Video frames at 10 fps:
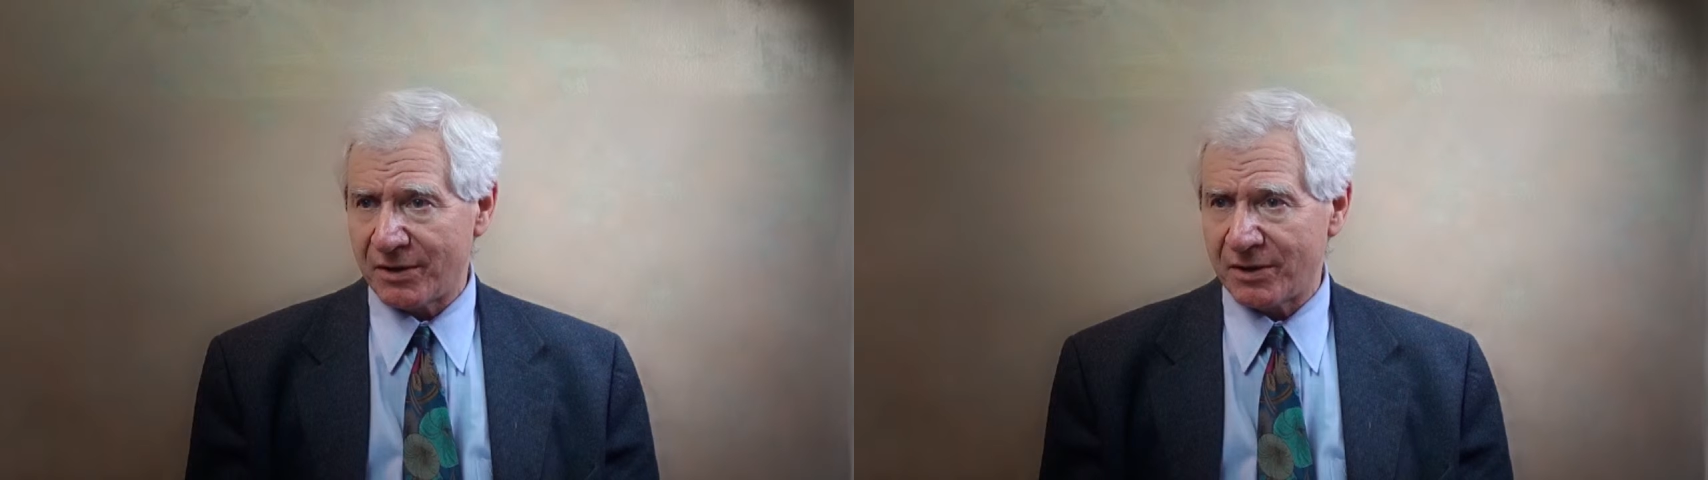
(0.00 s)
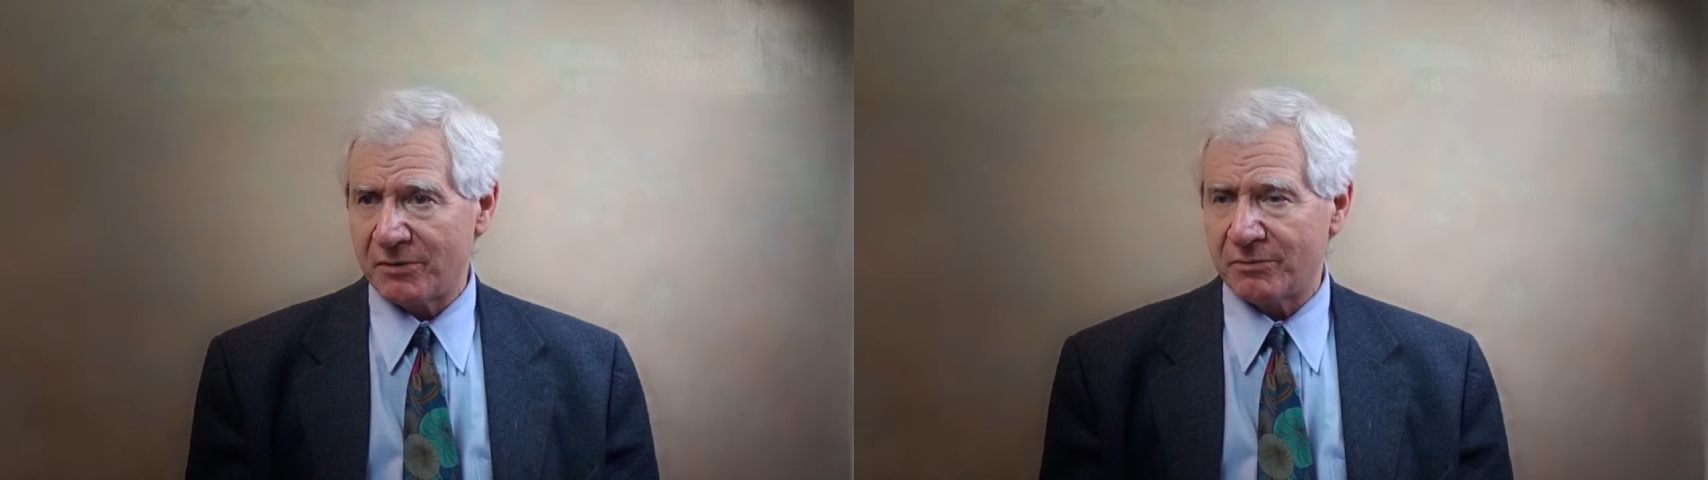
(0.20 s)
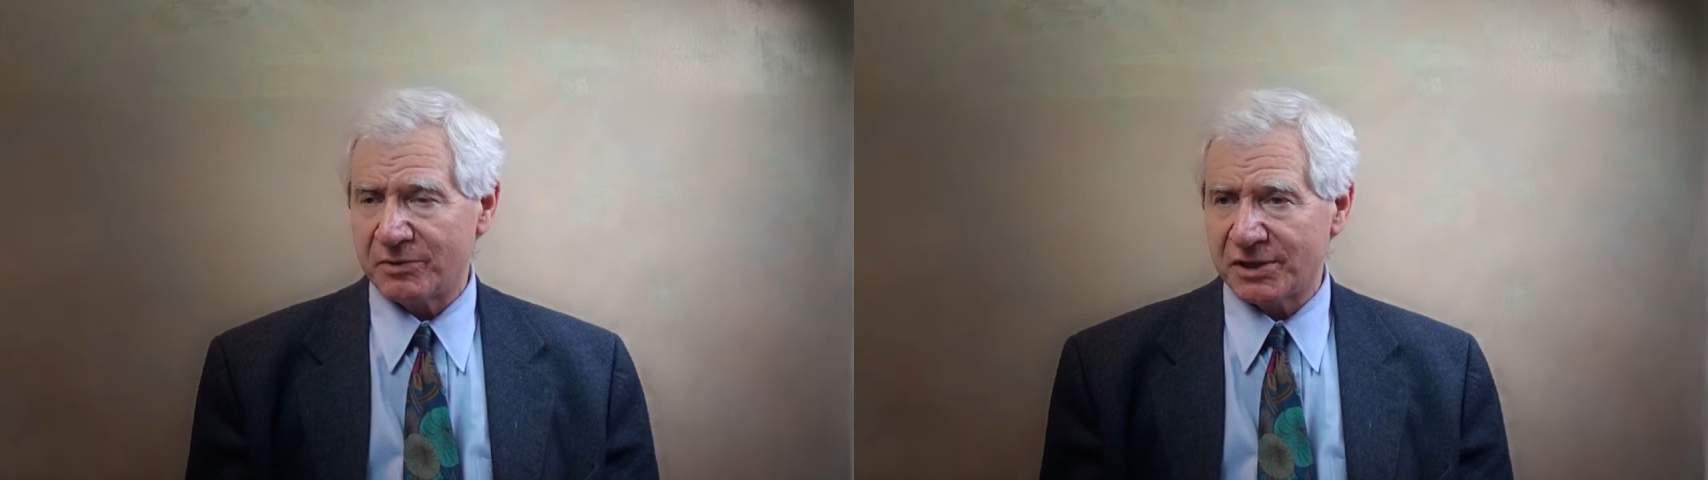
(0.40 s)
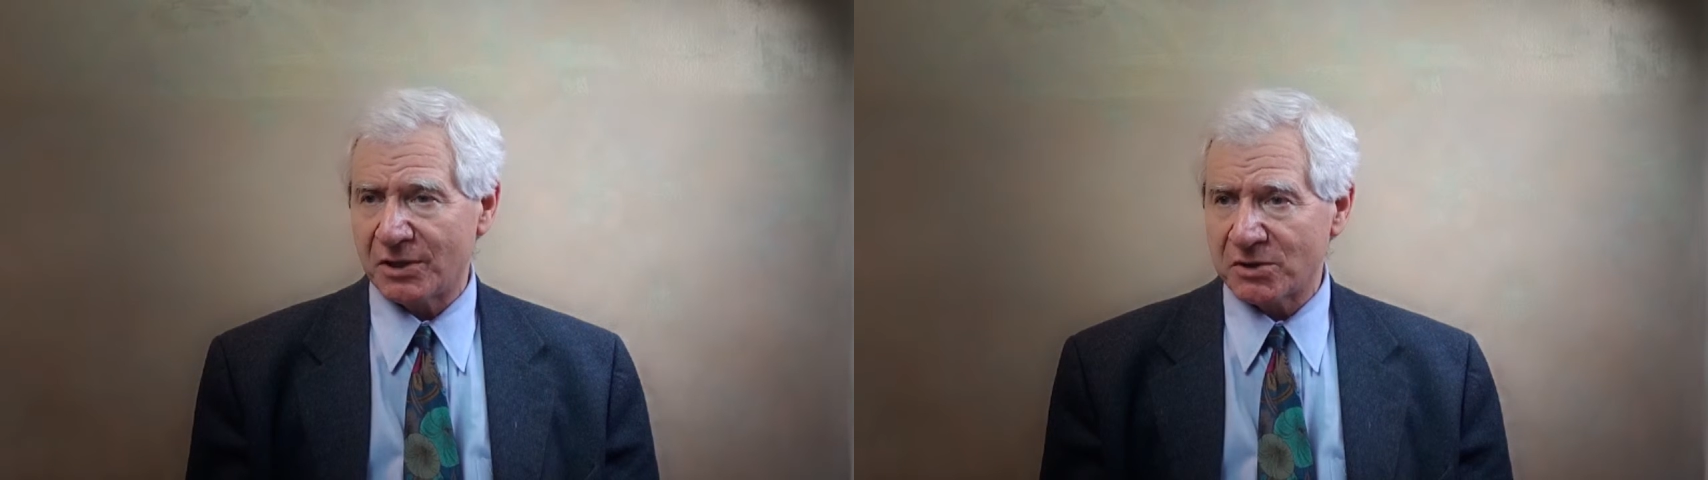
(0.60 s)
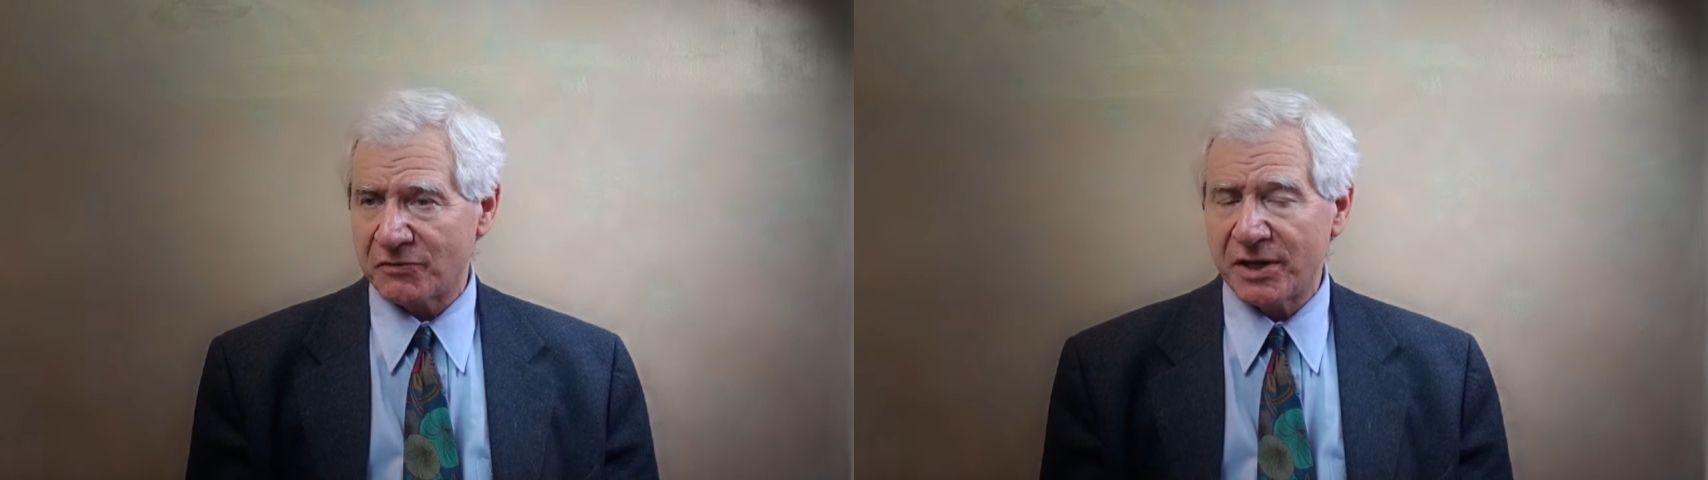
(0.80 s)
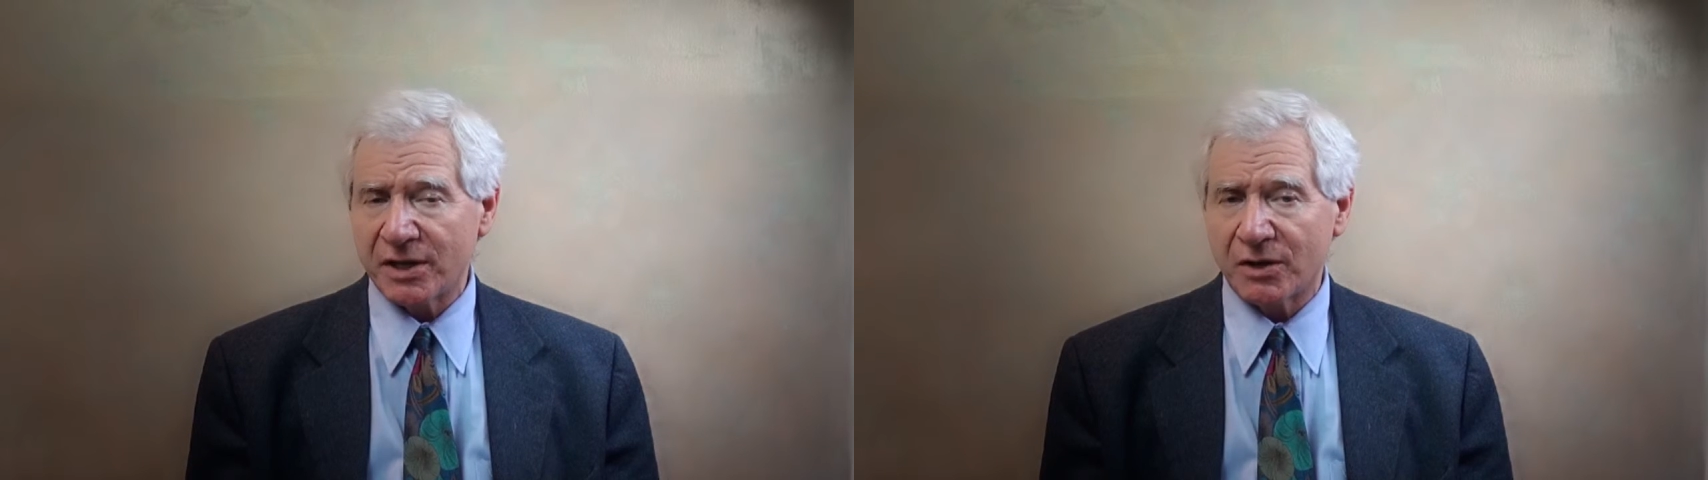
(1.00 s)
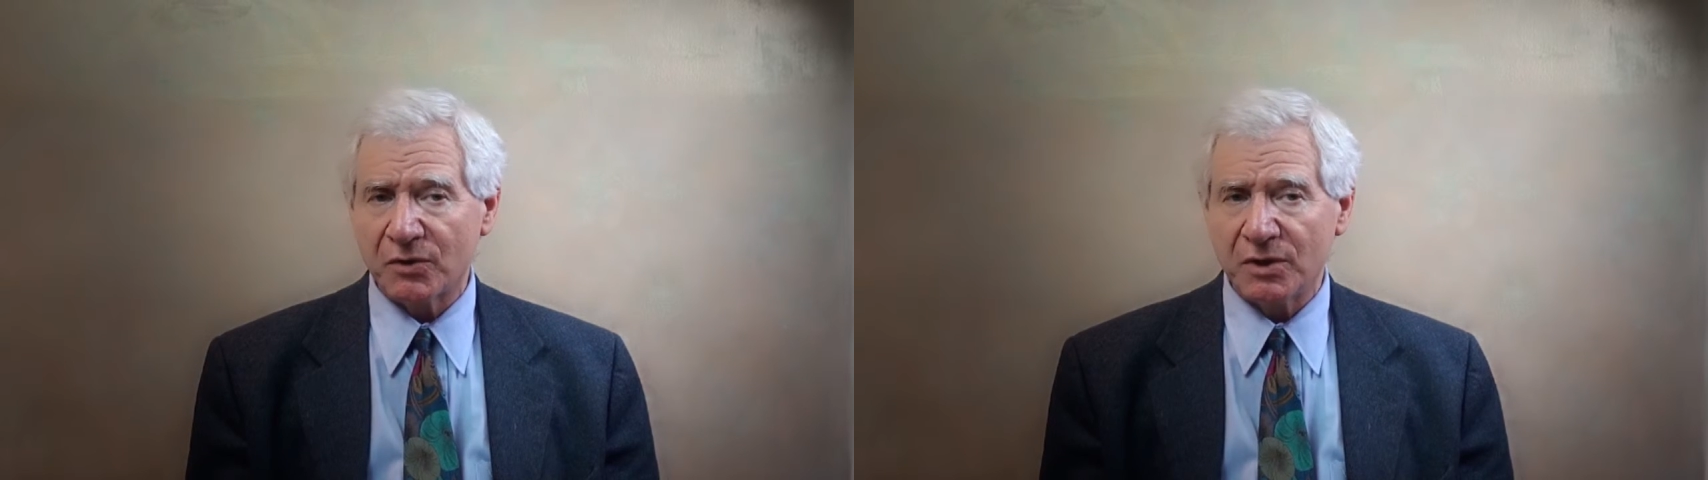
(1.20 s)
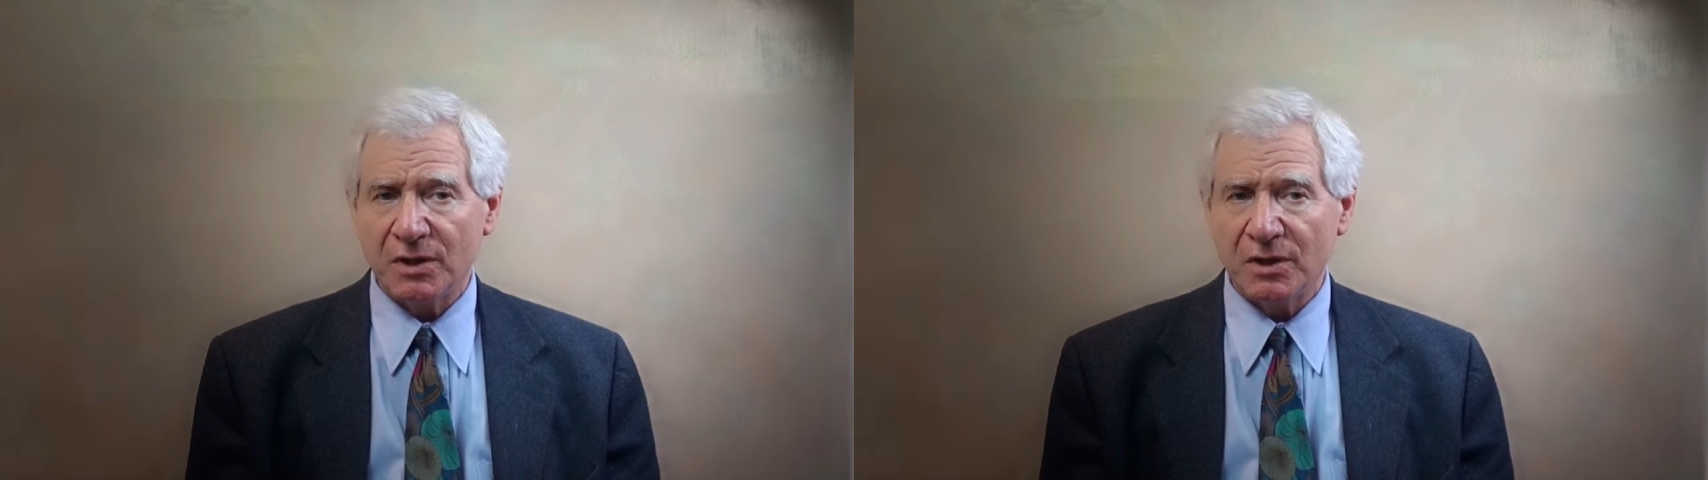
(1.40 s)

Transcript: in the seller's video.